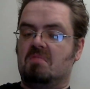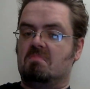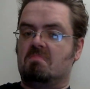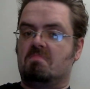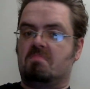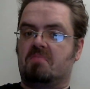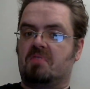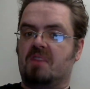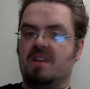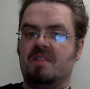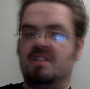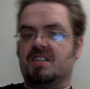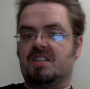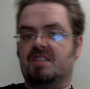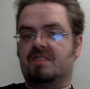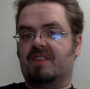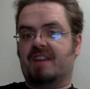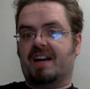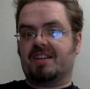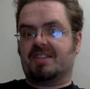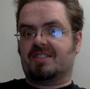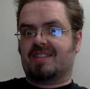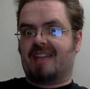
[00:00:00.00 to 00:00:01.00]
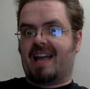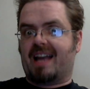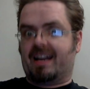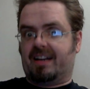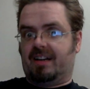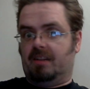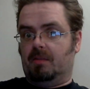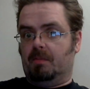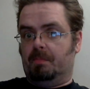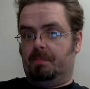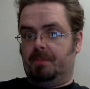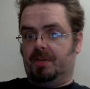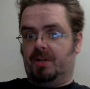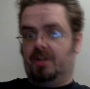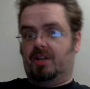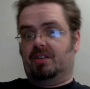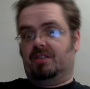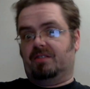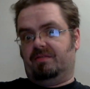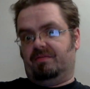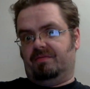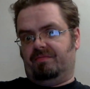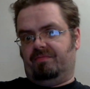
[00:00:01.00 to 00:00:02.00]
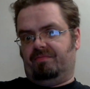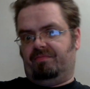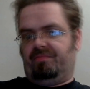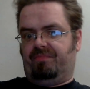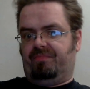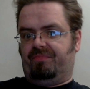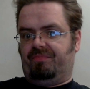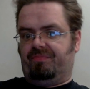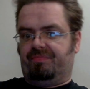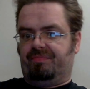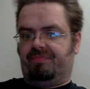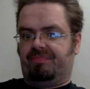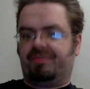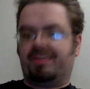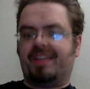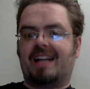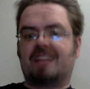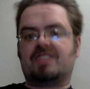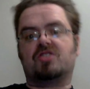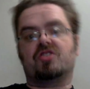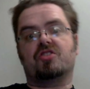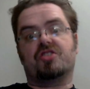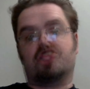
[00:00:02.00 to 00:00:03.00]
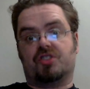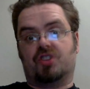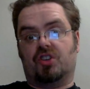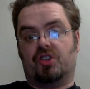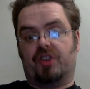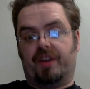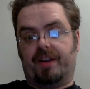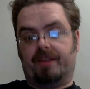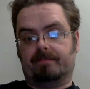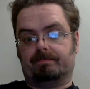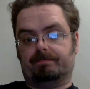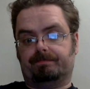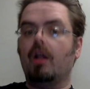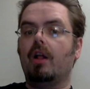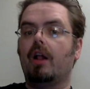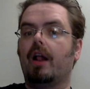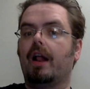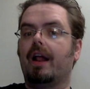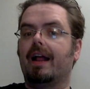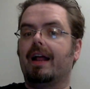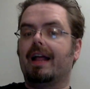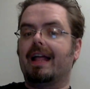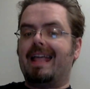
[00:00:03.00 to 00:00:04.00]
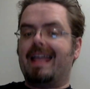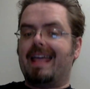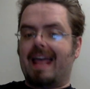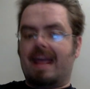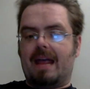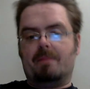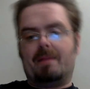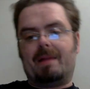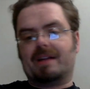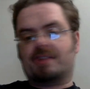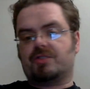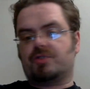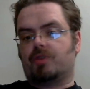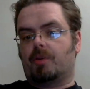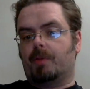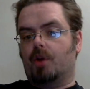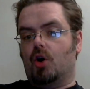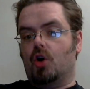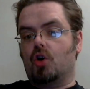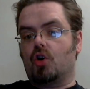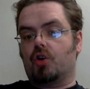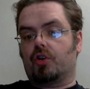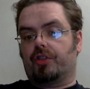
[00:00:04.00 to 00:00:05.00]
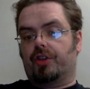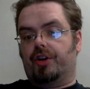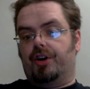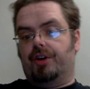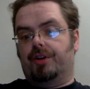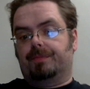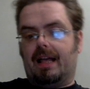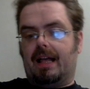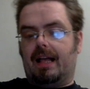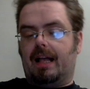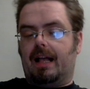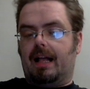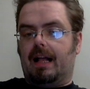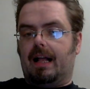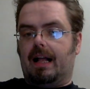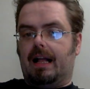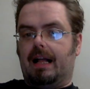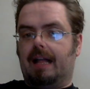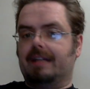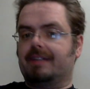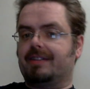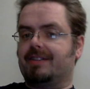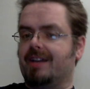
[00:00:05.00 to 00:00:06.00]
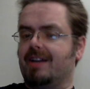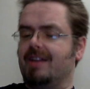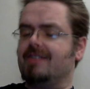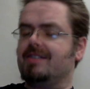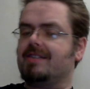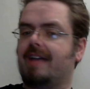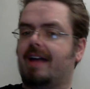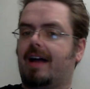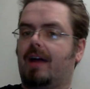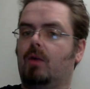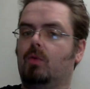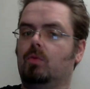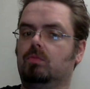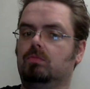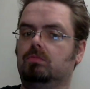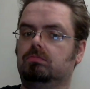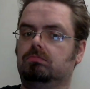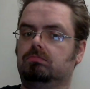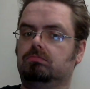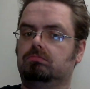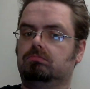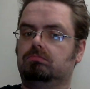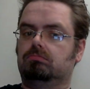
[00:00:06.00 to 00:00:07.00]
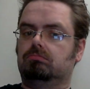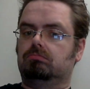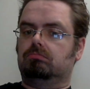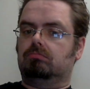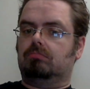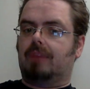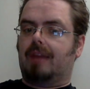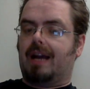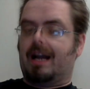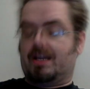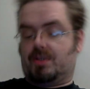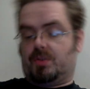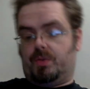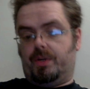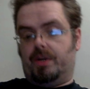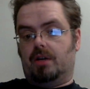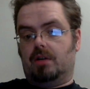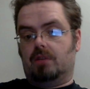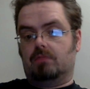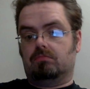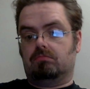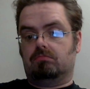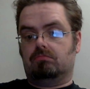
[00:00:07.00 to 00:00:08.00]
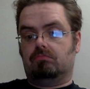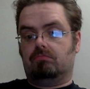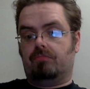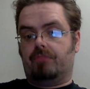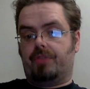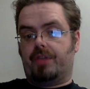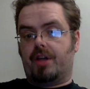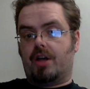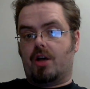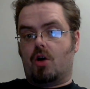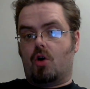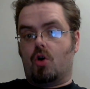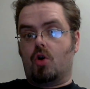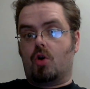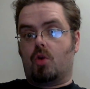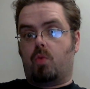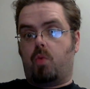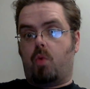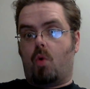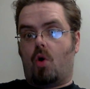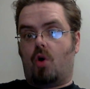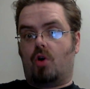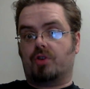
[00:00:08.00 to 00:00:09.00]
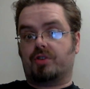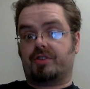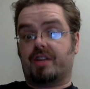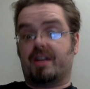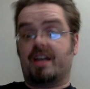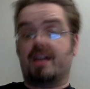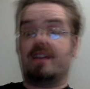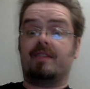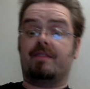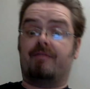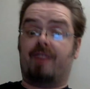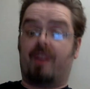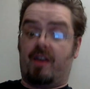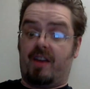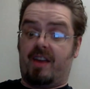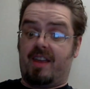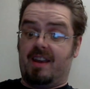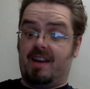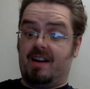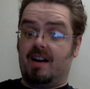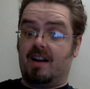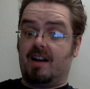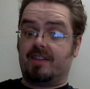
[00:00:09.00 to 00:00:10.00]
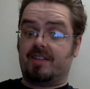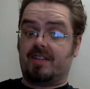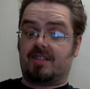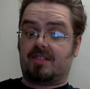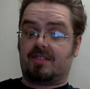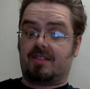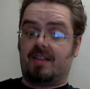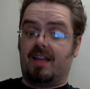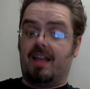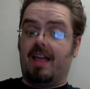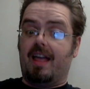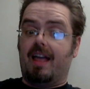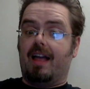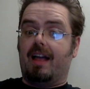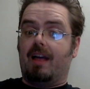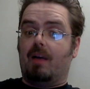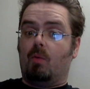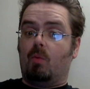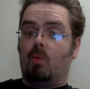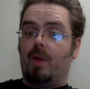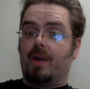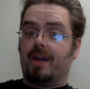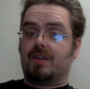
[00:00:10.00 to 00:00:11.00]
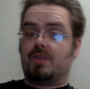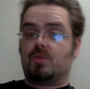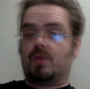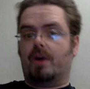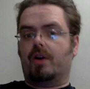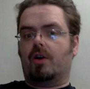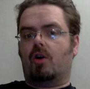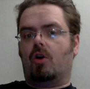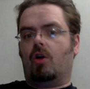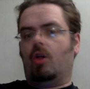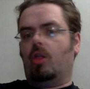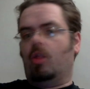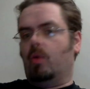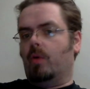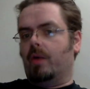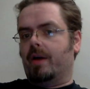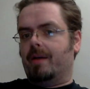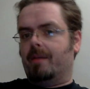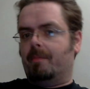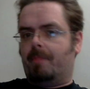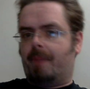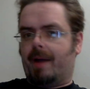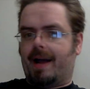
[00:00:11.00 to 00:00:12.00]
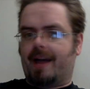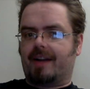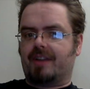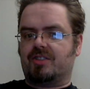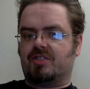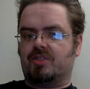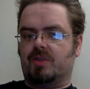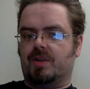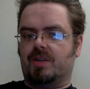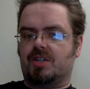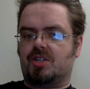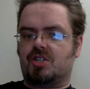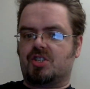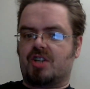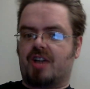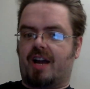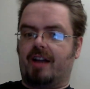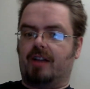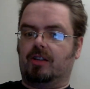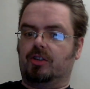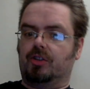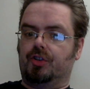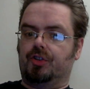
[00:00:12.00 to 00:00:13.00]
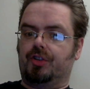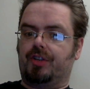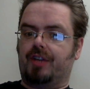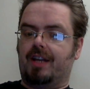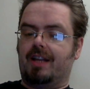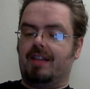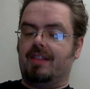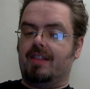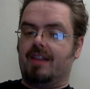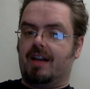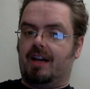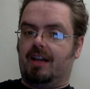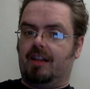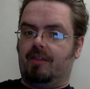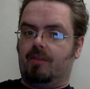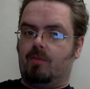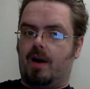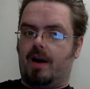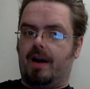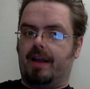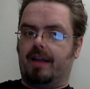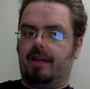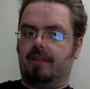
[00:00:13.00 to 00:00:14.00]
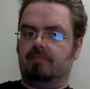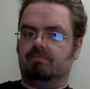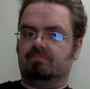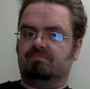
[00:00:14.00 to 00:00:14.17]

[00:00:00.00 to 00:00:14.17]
previous devices hadn't. But that's another story. Getting back to Robert Hooke, though, turns out, as we know, that Hooke was a very keen artist, which went all the way back to his childhood in the Isle of Wight.